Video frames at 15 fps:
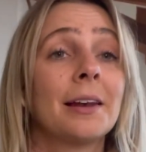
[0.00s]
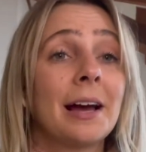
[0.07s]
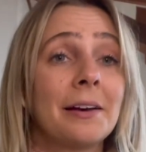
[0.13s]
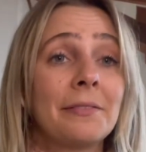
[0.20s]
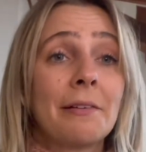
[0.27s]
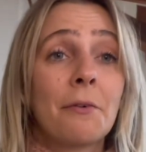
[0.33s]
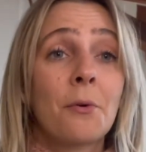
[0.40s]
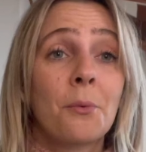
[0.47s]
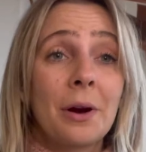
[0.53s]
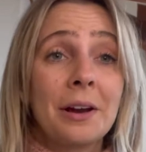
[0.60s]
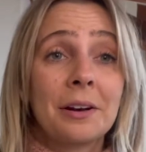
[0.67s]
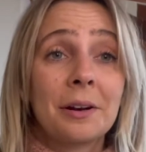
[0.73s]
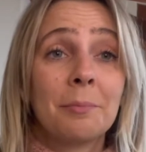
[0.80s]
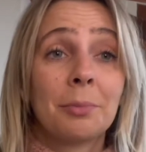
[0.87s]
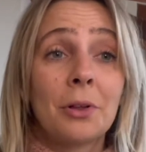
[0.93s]
I've never
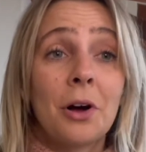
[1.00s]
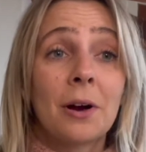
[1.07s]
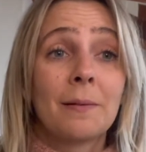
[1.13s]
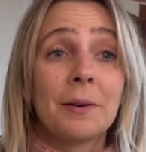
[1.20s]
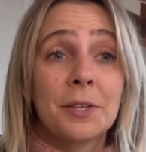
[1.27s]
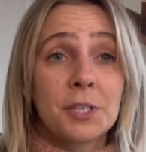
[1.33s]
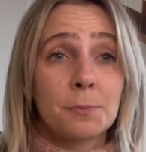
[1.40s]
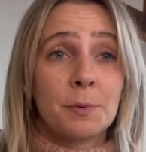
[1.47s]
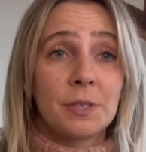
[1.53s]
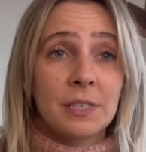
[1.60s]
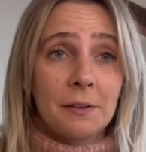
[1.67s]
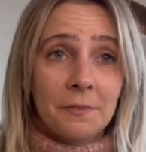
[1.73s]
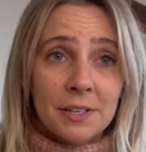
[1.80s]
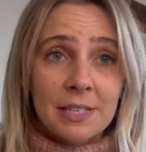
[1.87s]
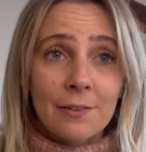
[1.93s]
written a blog about the
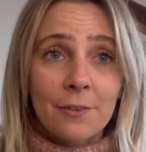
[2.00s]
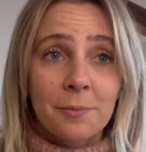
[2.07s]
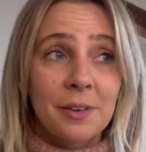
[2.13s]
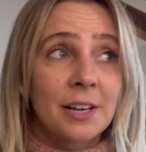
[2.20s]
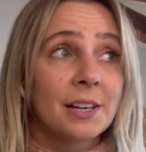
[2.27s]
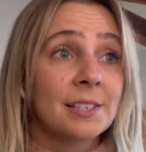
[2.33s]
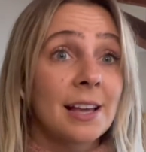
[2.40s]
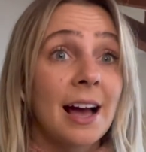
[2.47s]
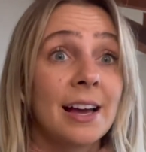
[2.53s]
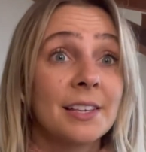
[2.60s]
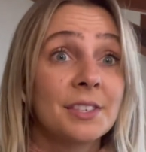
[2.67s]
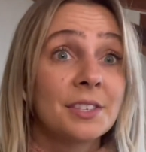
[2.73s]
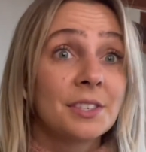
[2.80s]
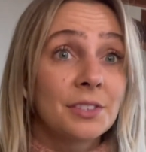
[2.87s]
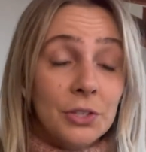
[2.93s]
specifics of it because I
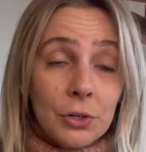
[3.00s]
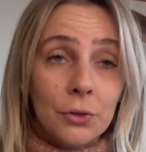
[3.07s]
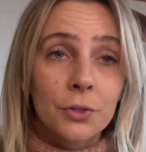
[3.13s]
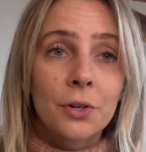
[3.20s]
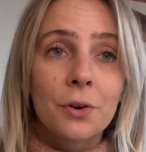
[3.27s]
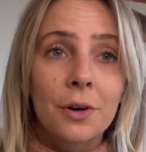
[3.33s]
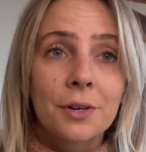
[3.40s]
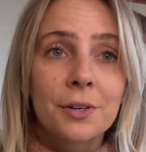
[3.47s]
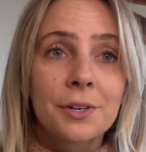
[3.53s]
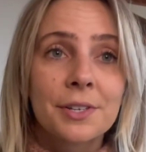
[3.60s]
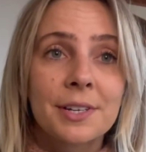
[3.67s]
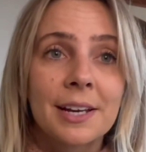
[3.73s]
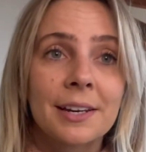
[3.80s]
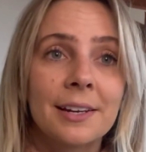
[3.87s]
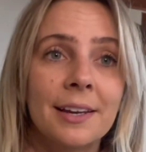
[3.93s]
still don't
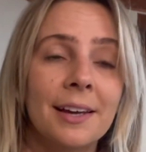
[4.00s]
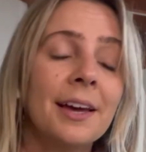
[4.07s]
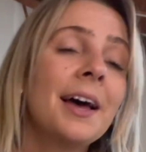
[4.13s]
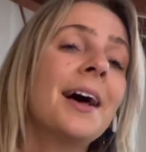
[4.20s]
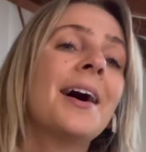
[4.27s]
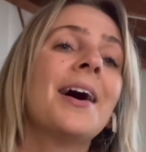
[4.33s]
understand it.